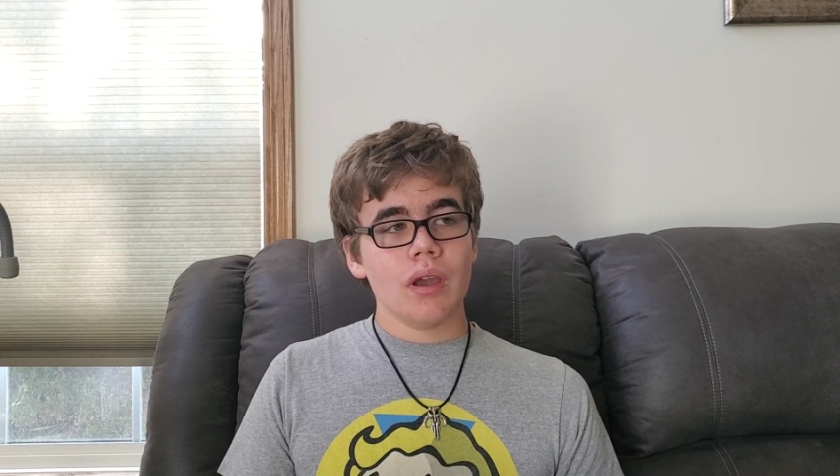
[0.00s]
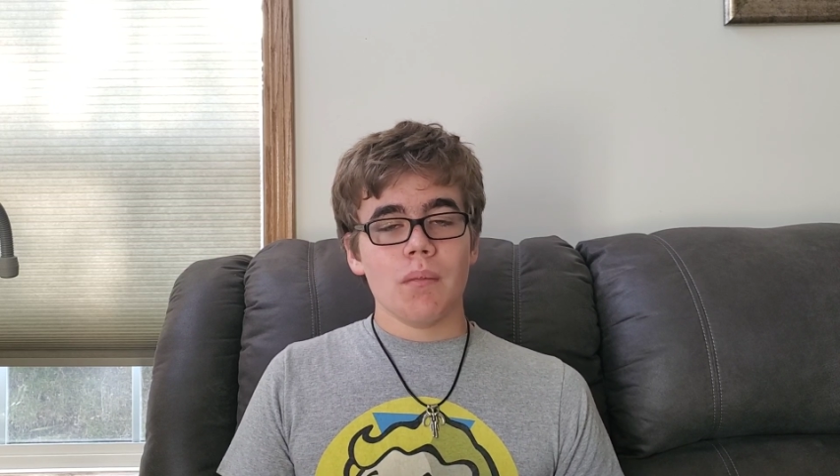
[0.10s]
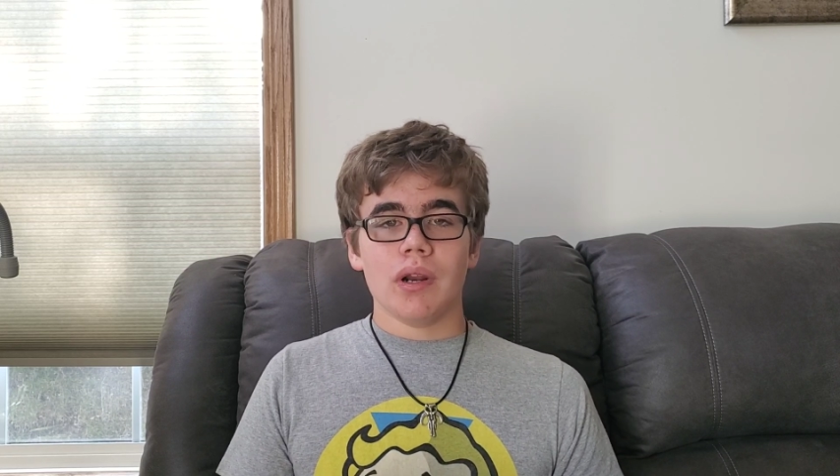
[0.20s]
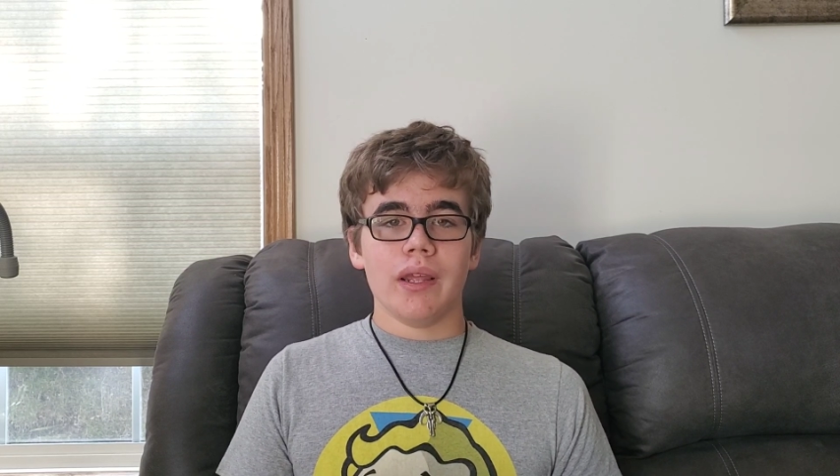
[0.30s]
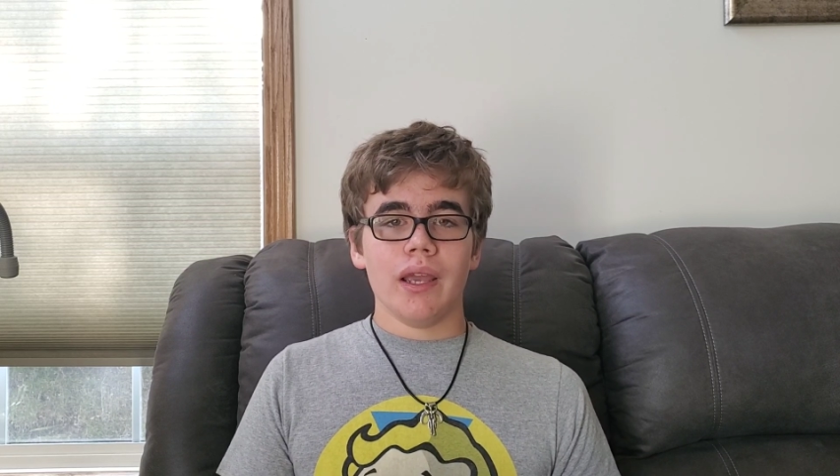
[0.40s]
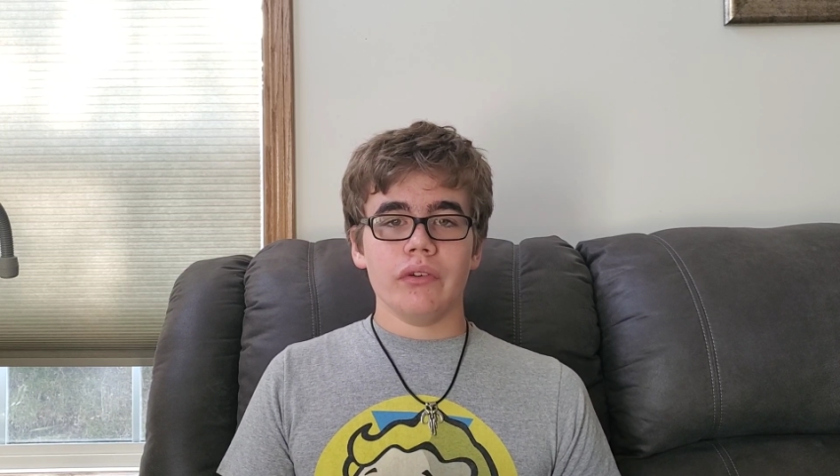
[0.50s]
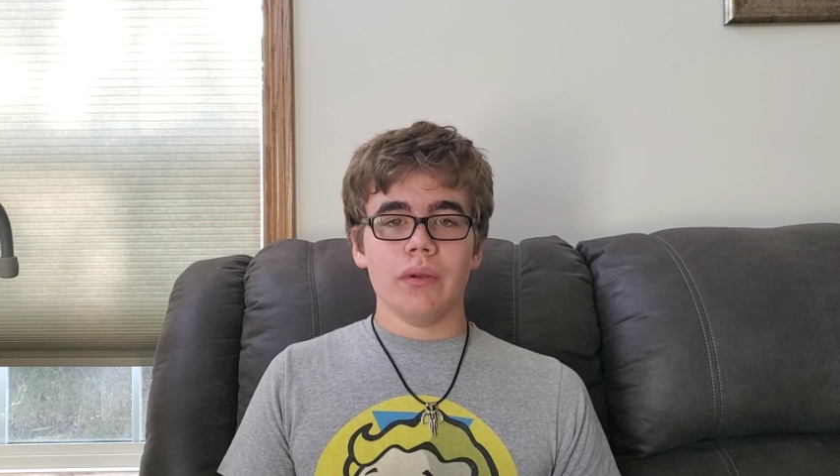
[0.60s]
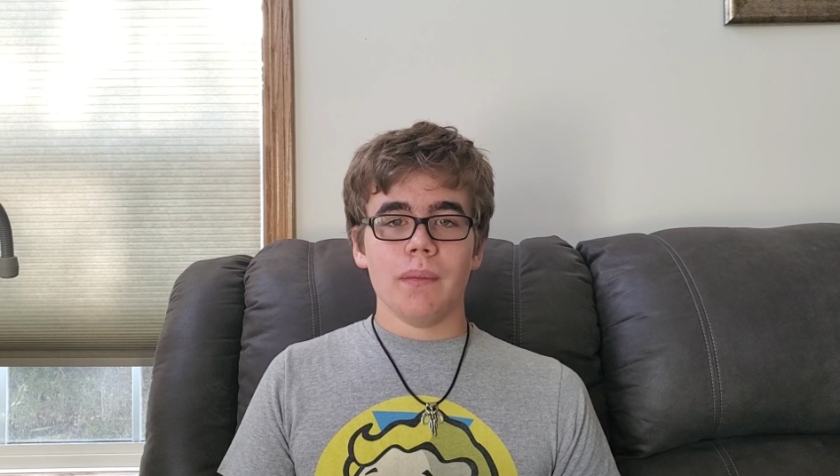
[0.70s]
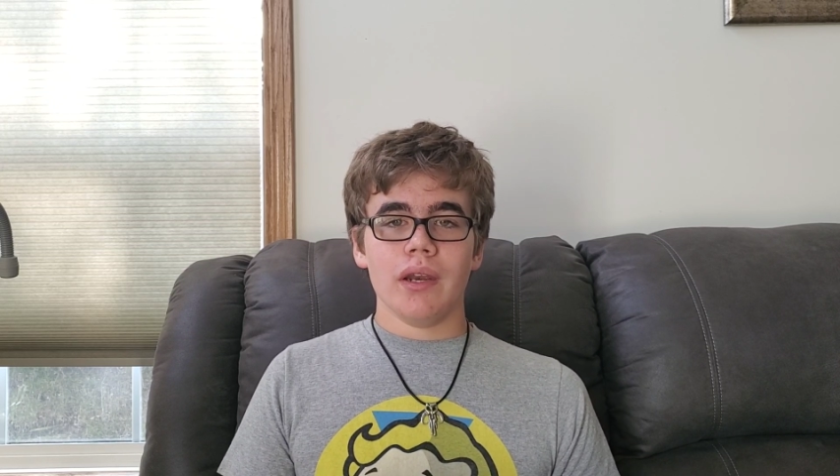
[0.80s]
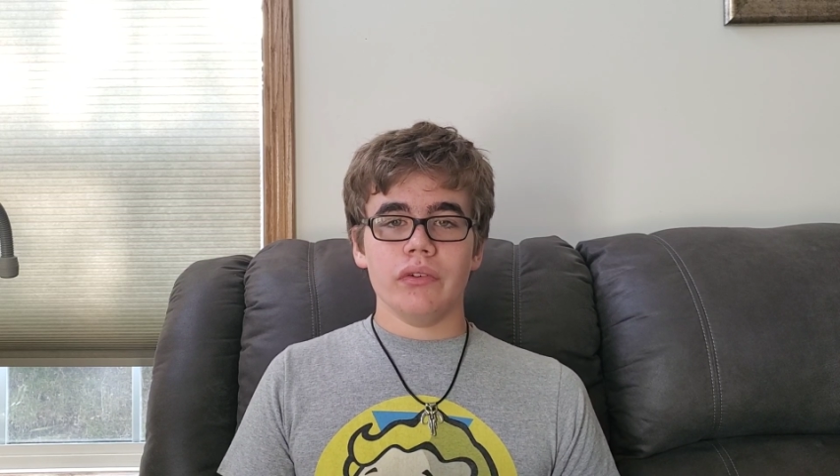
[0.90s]
but I actually
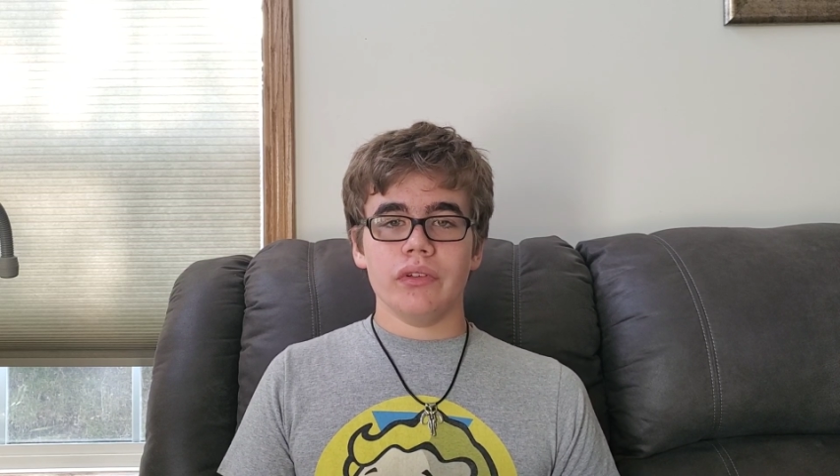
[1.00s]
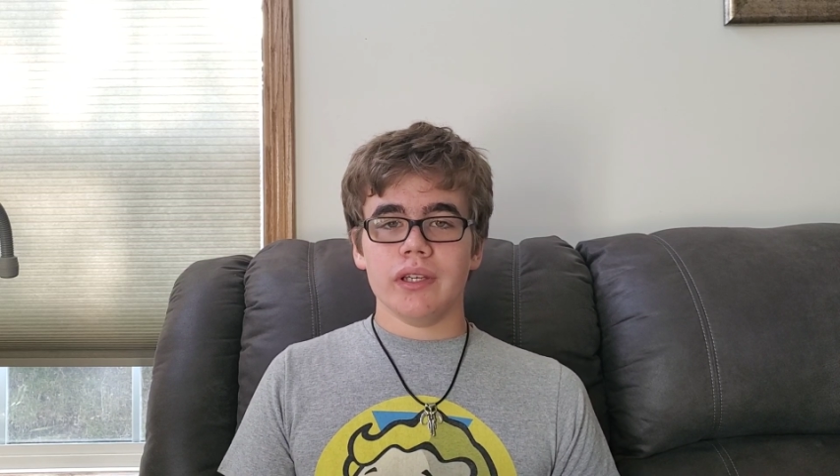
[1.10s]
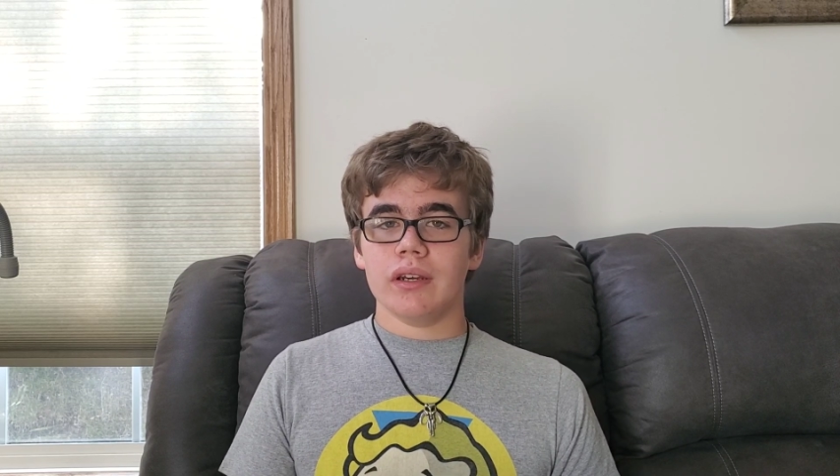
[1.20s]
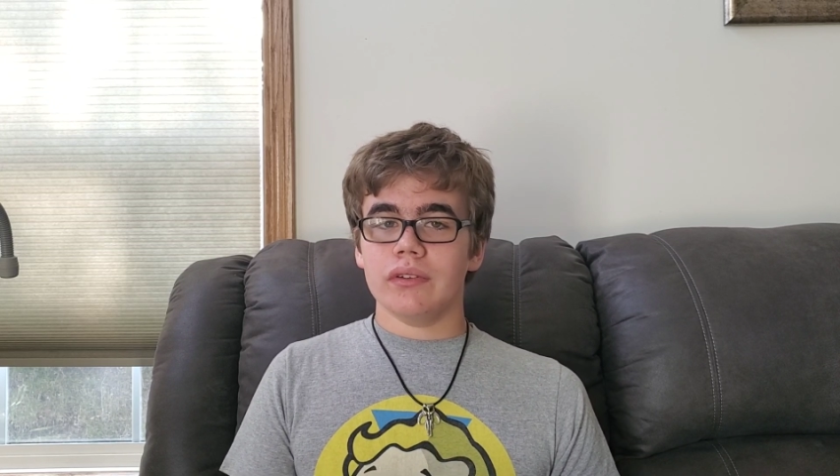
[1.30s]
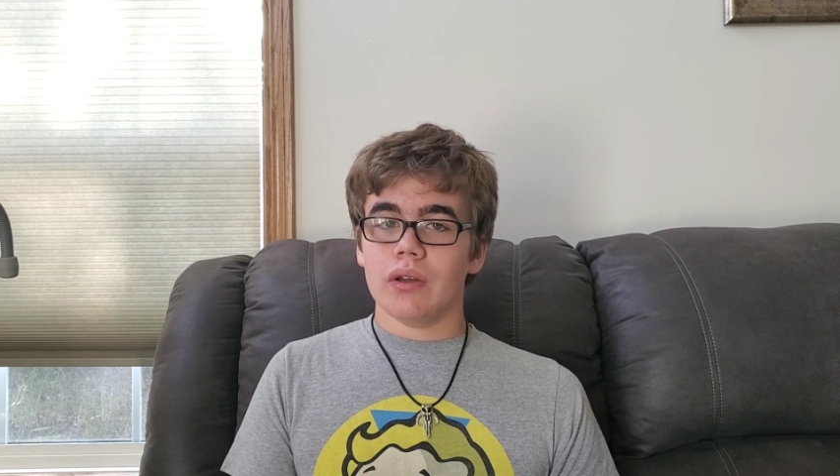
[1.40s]
managed to get it